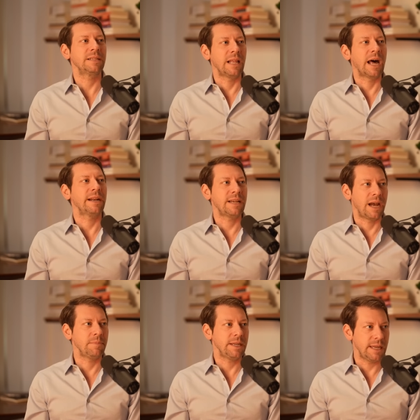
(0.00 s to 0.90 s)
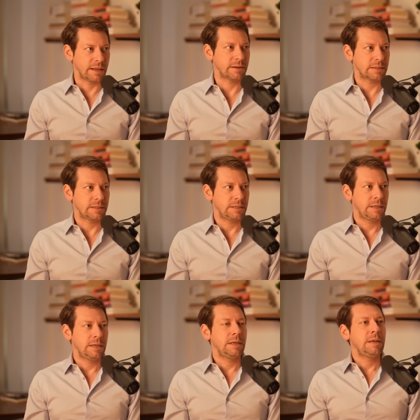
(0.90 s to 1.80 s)
a lot of time together.
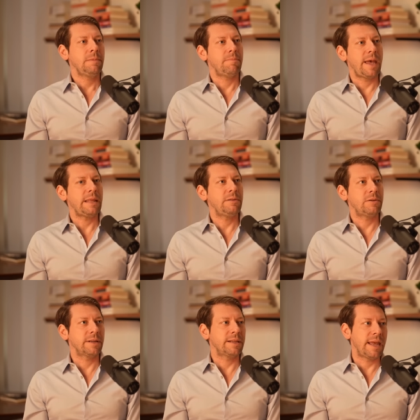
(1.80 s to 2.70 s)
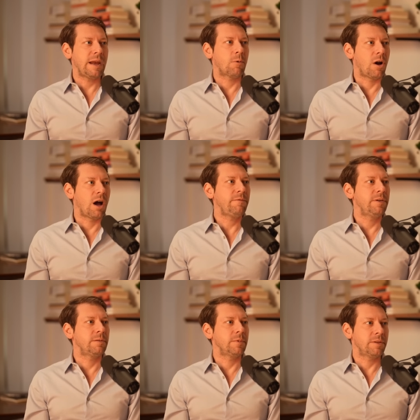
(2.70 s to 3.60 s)
Men during the day were
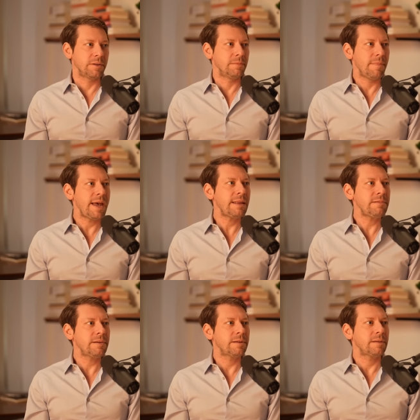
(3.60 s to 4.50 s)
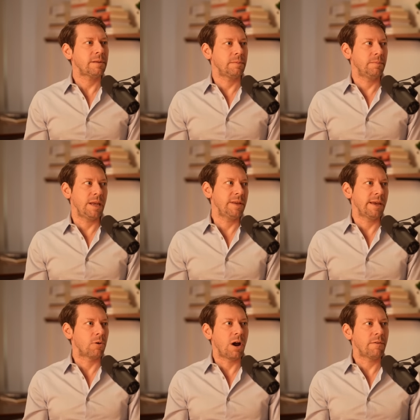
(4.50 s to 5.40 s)
often with other men. Maybe they
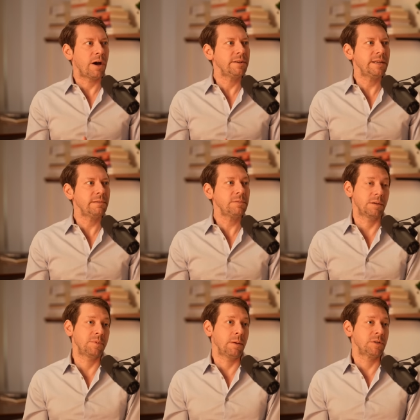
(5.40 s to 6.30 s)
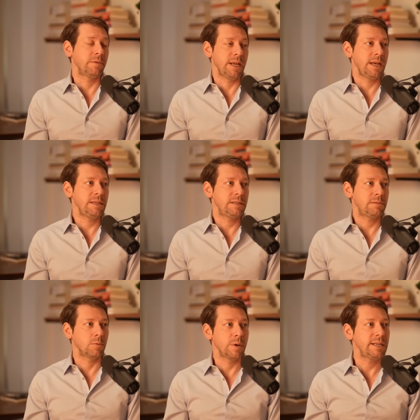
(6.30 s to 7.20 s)
were off hunting, sometimes for days
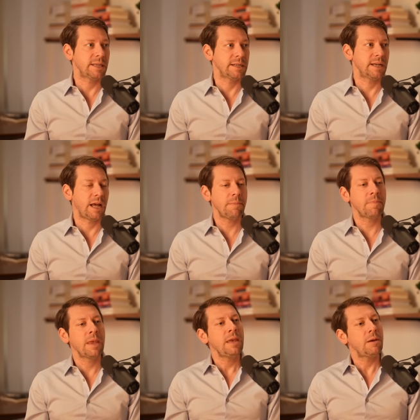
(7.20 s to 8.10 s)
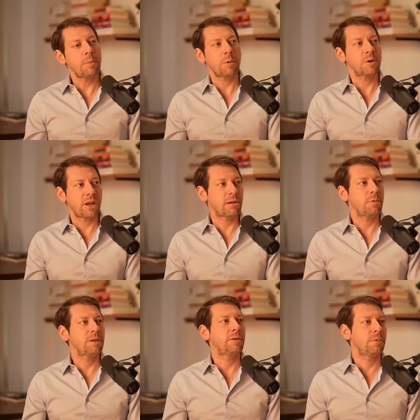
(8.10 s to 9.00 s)
or weeks at a time. And women were generally
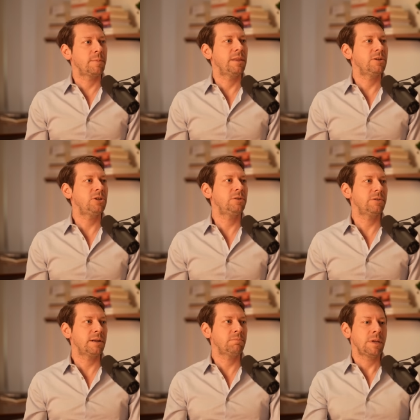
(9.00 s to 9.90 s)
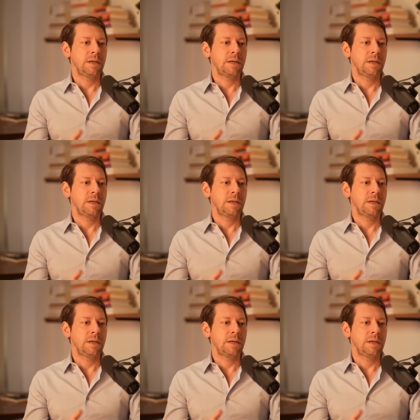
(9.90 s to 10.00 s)
with other women and the children,